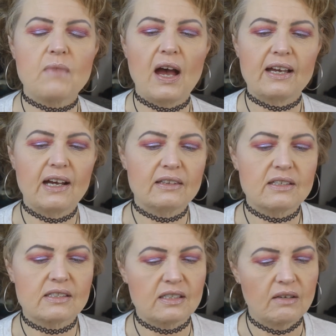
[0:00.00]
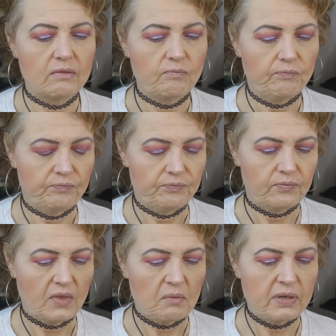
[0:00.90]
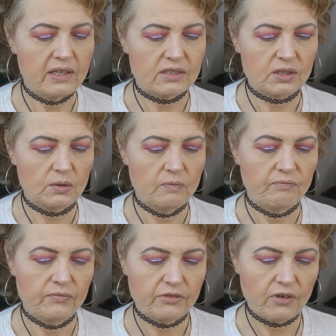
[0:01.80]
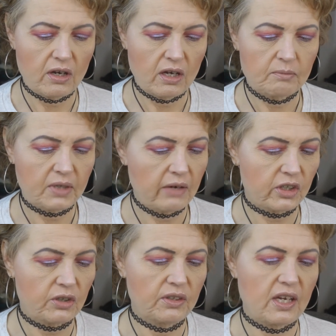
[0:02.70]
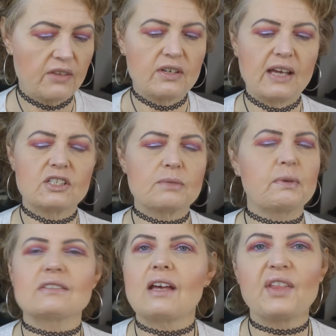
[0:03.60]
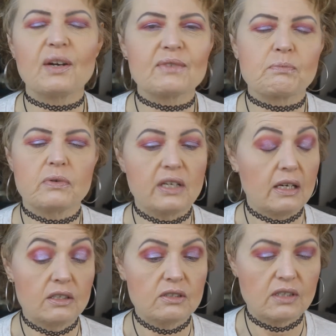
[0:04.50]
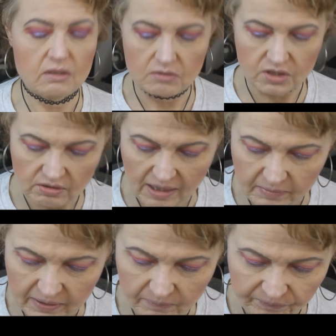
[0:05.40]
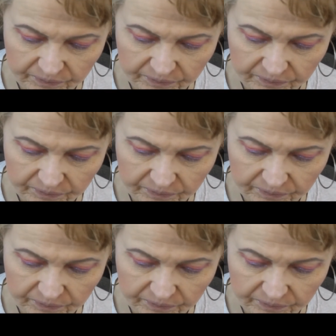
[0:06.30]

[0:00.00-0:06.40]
I got this pencil from CoverGirl the other day just because I thought it was pretty. I usually don't do that, but